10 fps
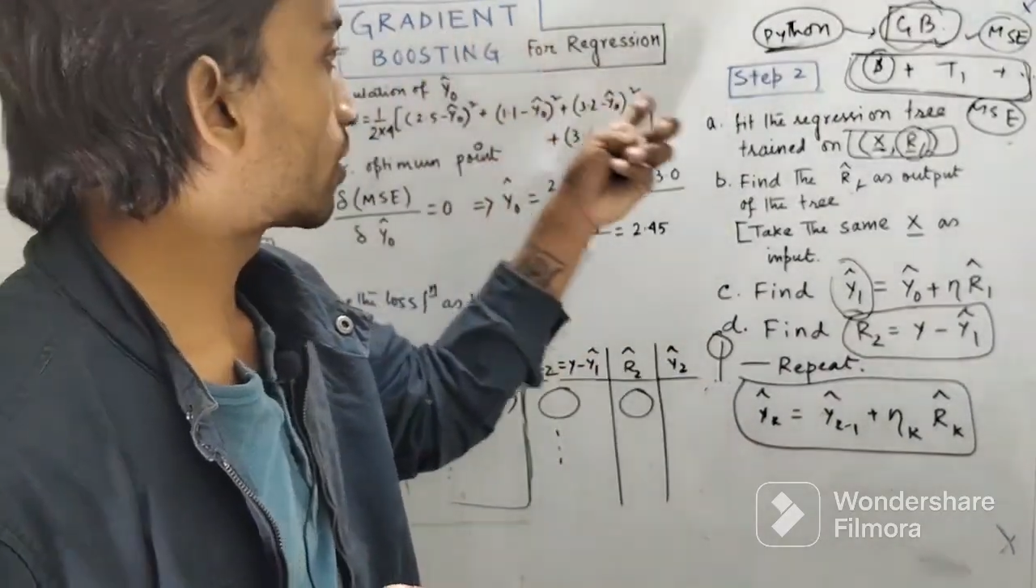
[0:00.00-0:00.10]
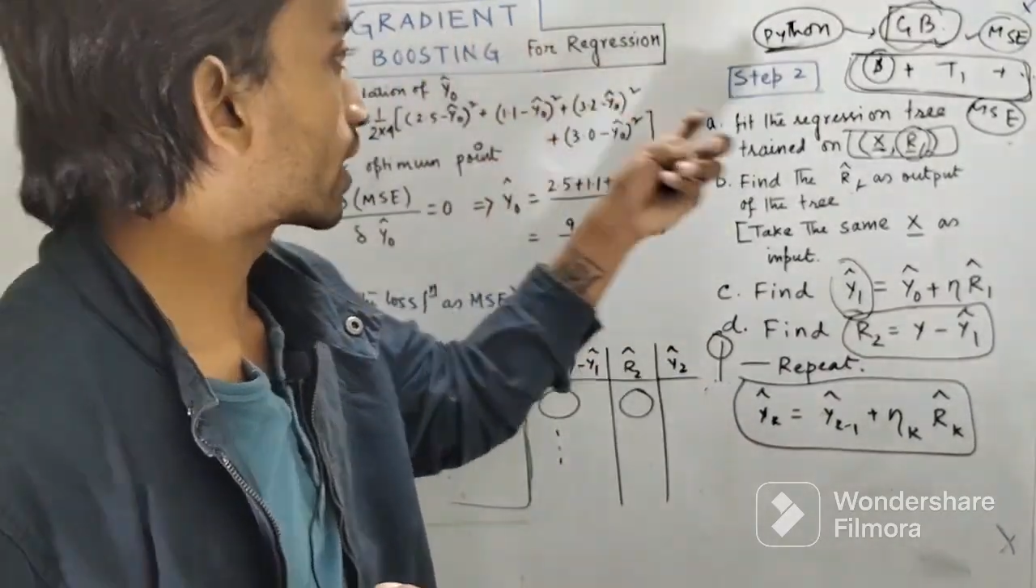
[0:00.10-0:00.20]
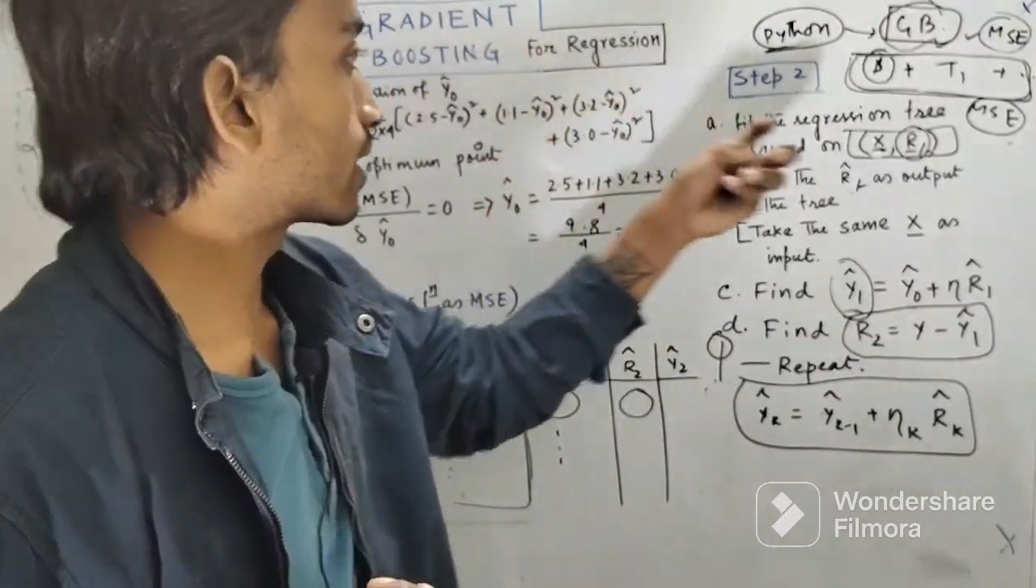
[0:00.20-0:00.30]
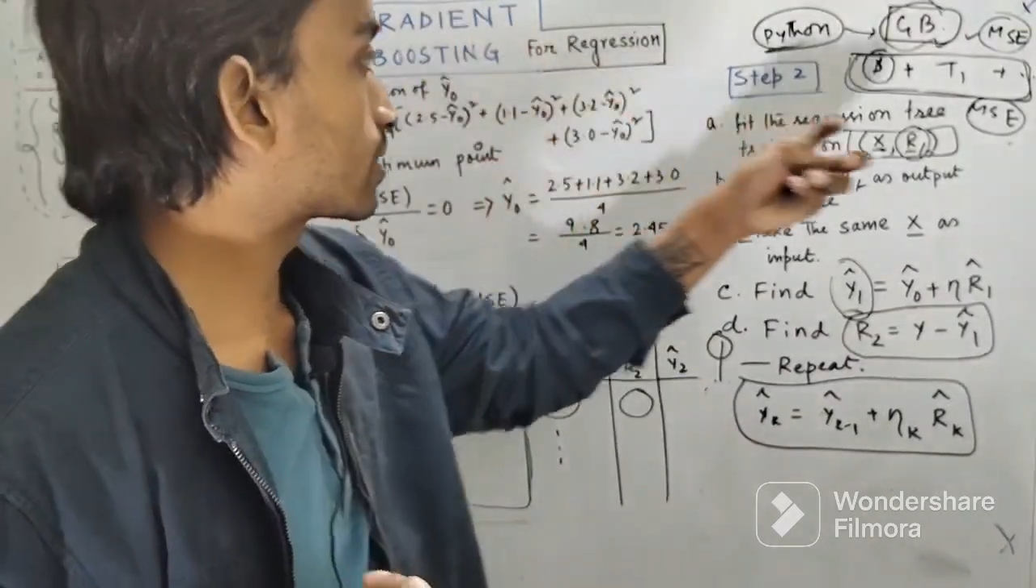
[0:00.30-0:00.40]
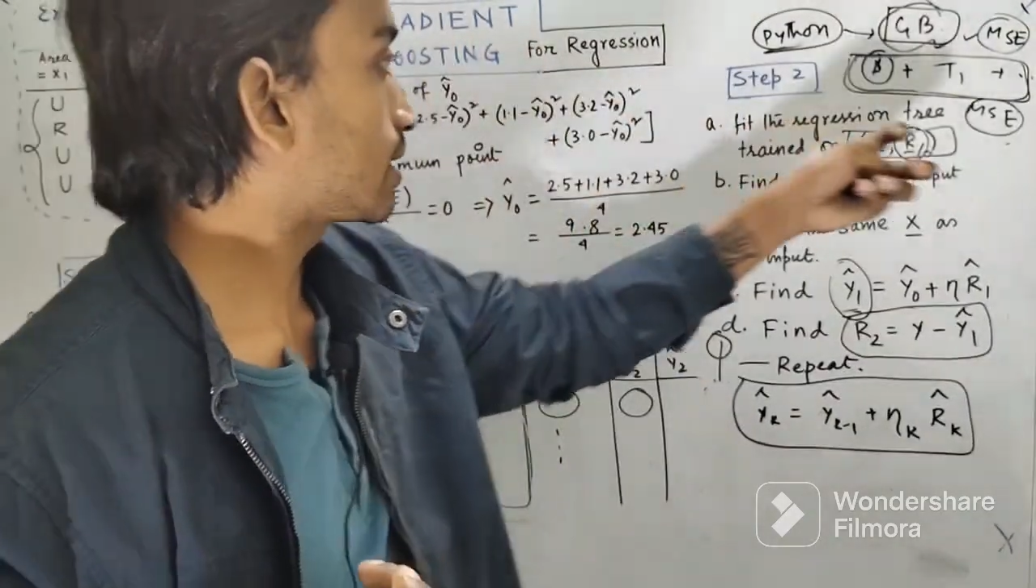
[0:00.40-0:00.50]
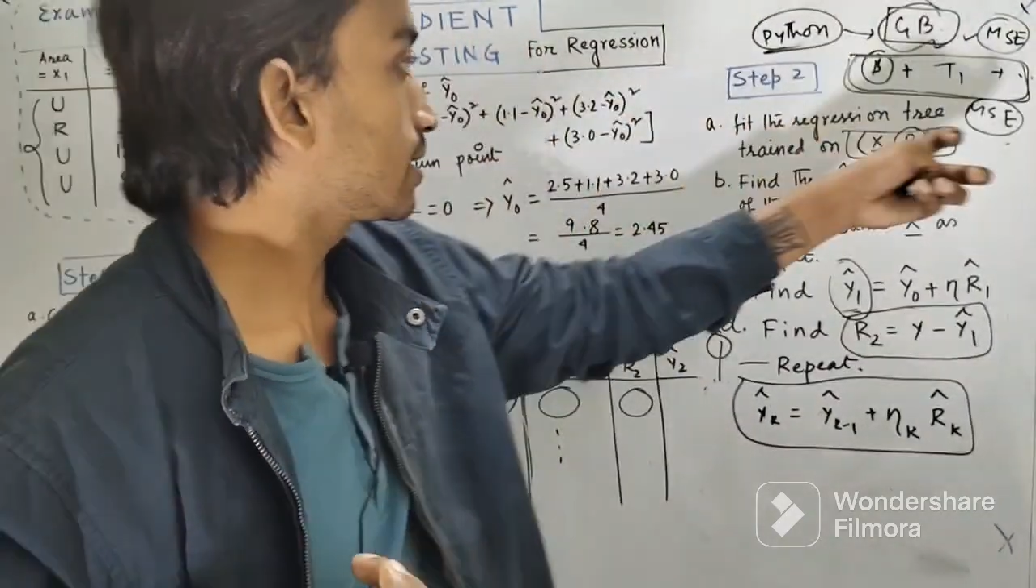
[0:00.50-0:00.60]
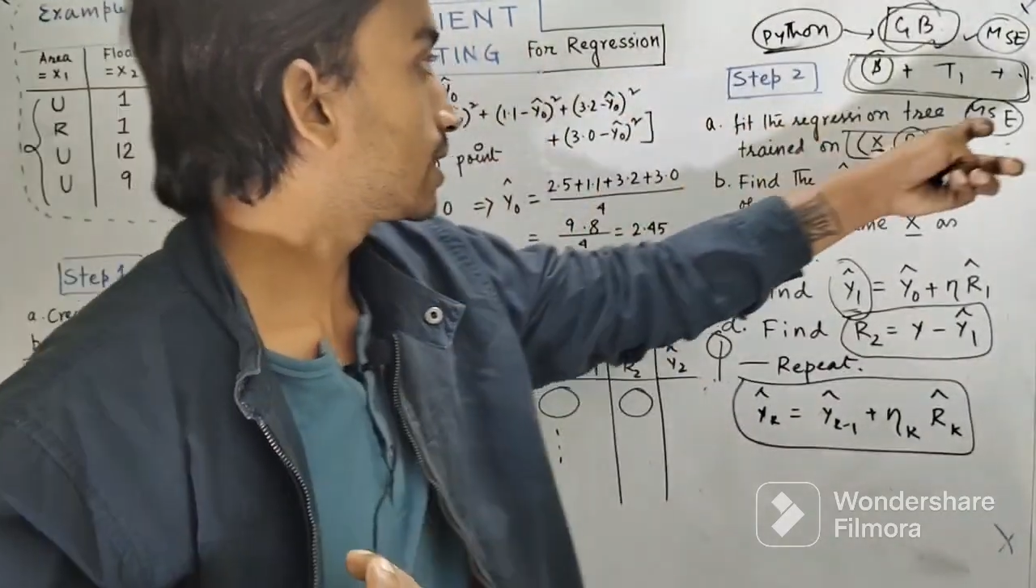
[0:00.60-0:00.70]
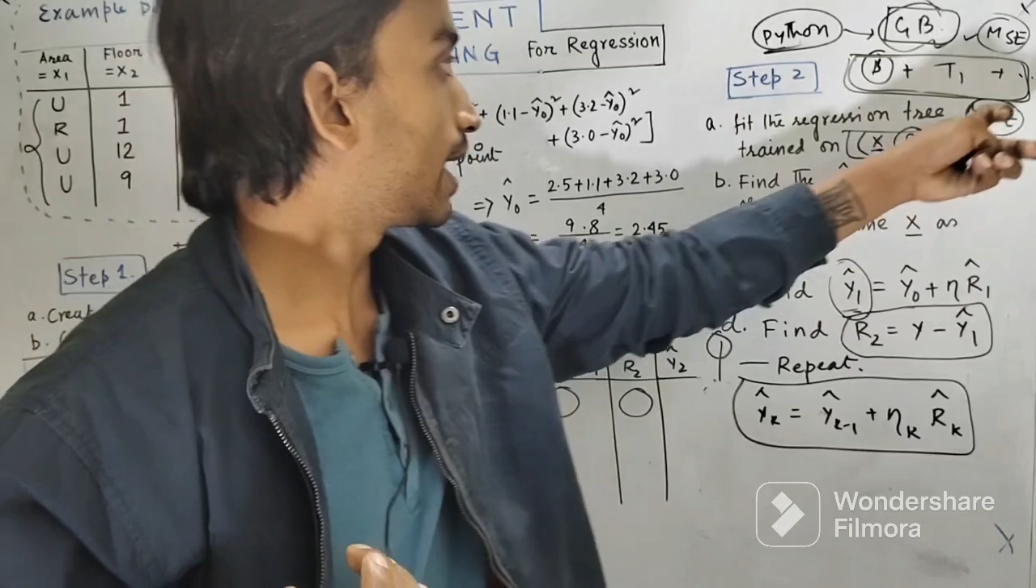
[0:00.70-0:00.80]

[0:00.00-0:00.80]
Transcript: for regression.